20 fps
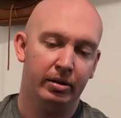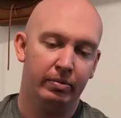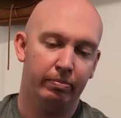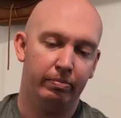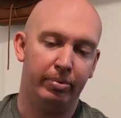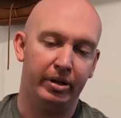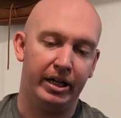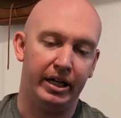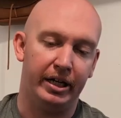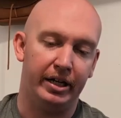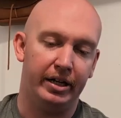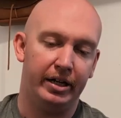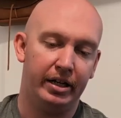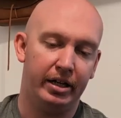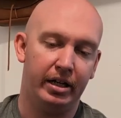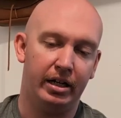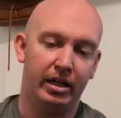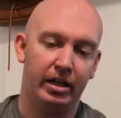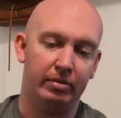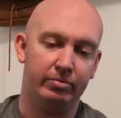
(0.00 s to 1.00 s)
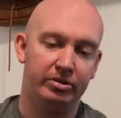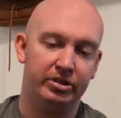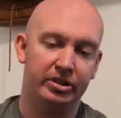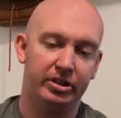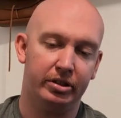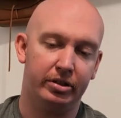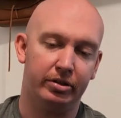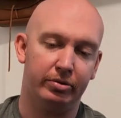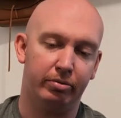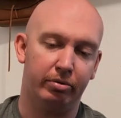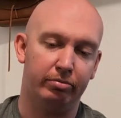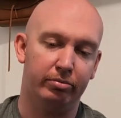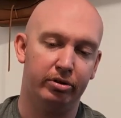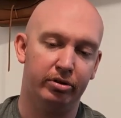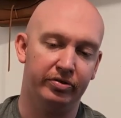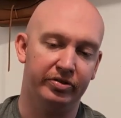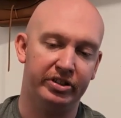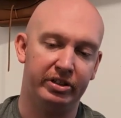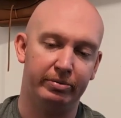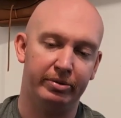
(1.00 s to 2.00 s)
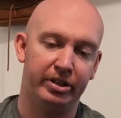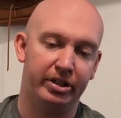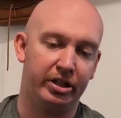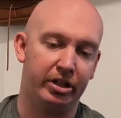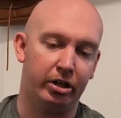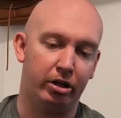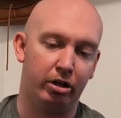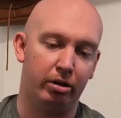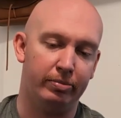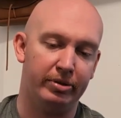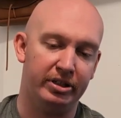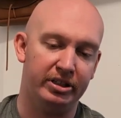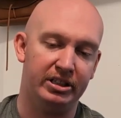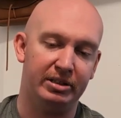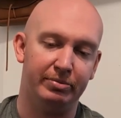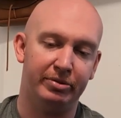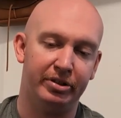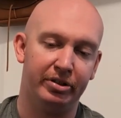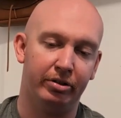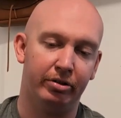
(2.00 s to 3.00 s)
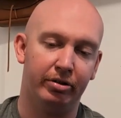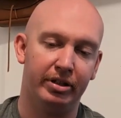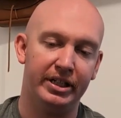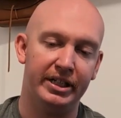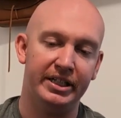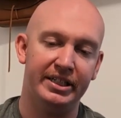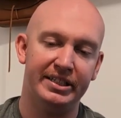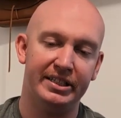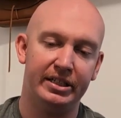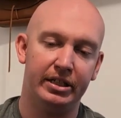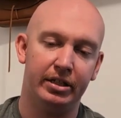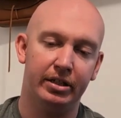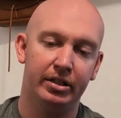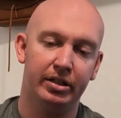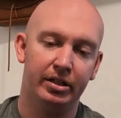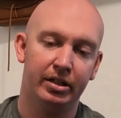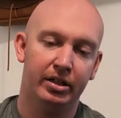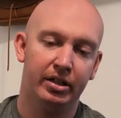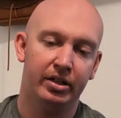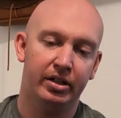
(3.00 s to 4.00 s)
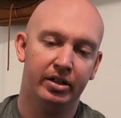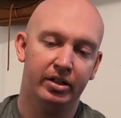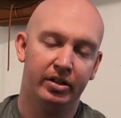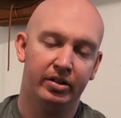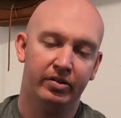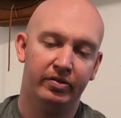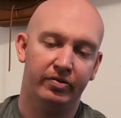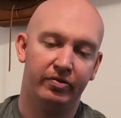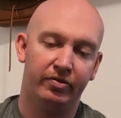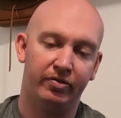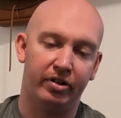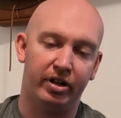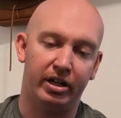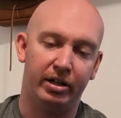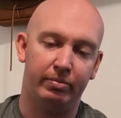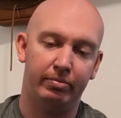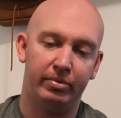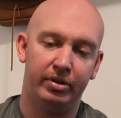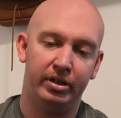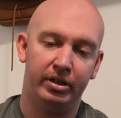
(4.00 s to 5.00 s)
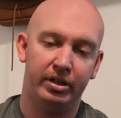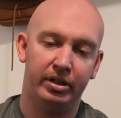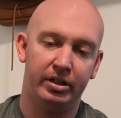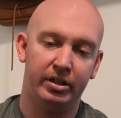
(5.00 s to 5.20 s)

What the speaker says: But I'm just going to remove some of the carbon, some of the grease from